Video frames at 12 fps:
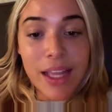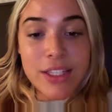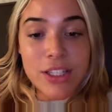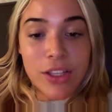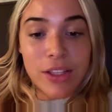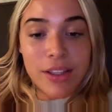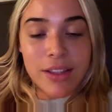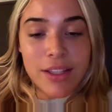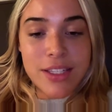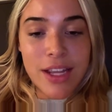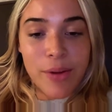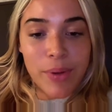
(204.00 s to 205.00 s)
That's
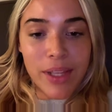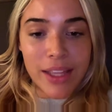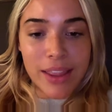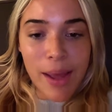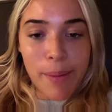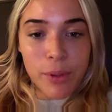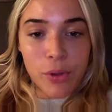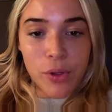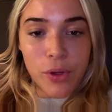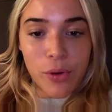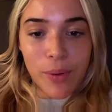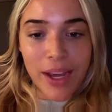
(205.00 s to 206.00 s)
does anyone like that? Blew
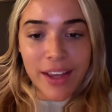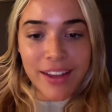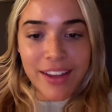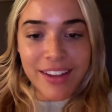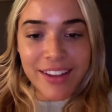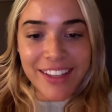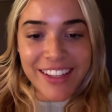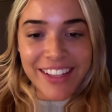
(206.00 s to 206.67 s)
you away?